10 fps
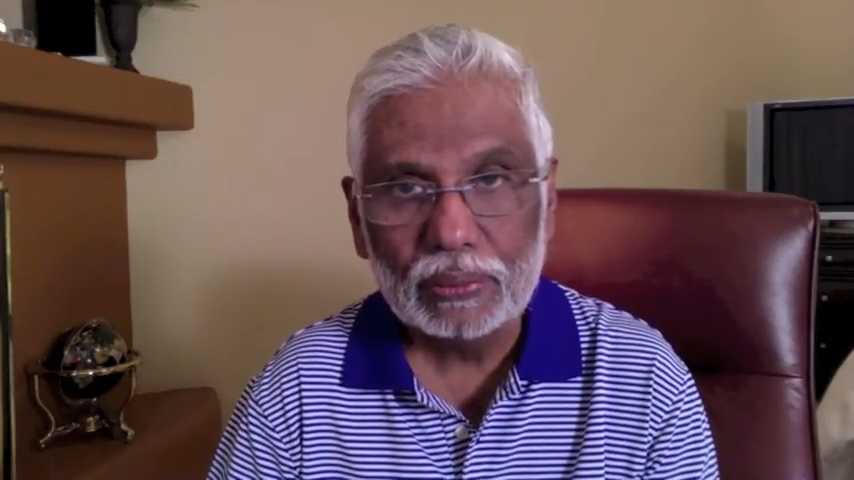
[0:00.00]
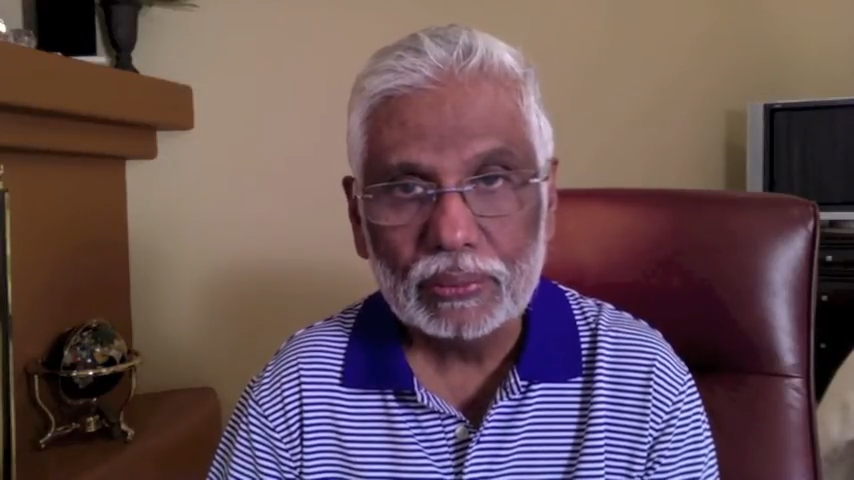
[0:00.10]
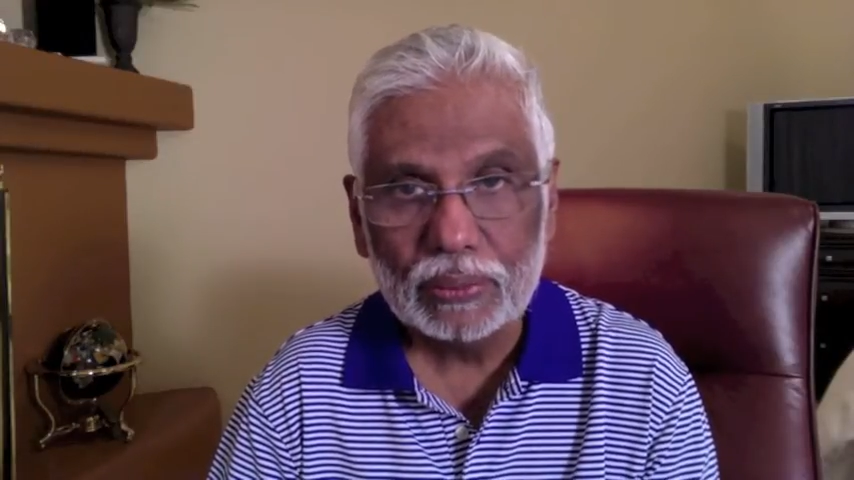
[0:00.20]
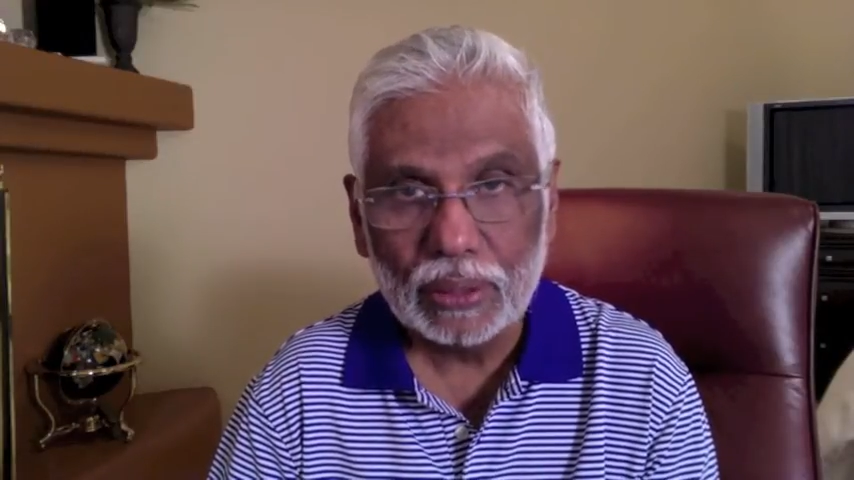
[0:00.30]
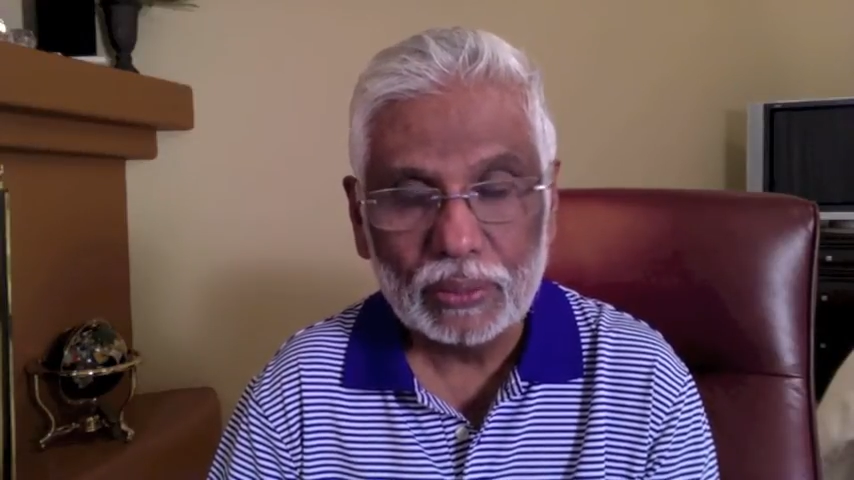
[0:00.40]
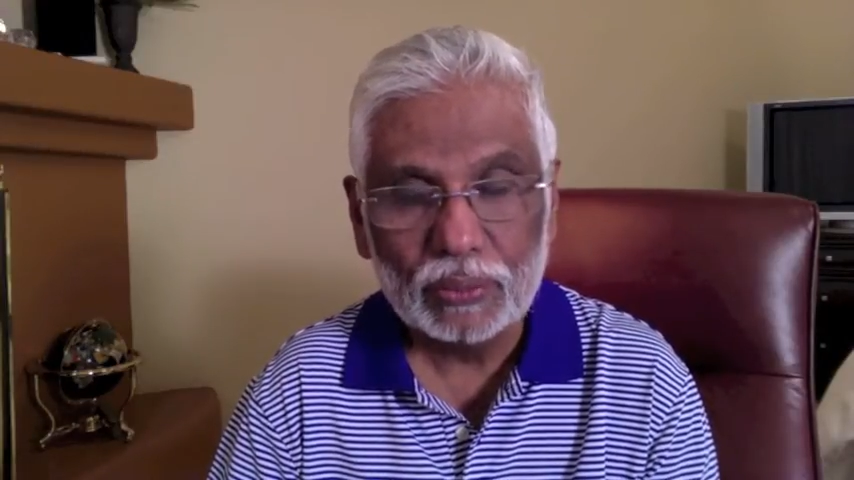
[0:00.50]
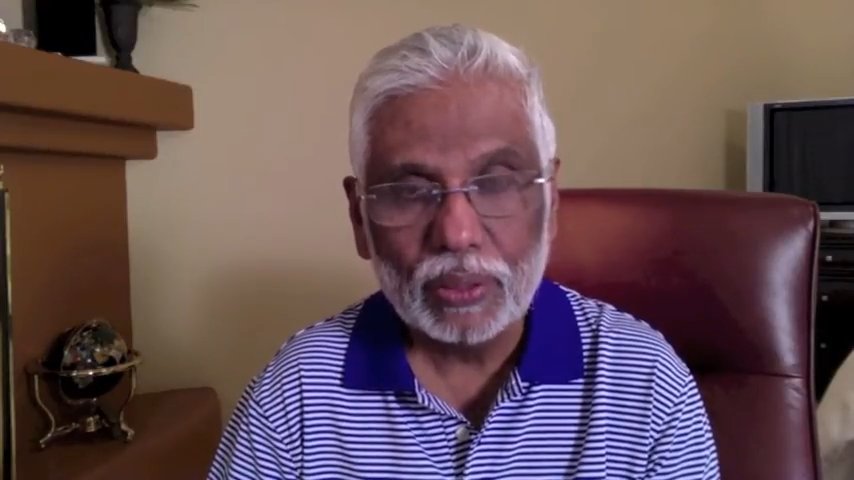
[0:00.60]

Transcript: change your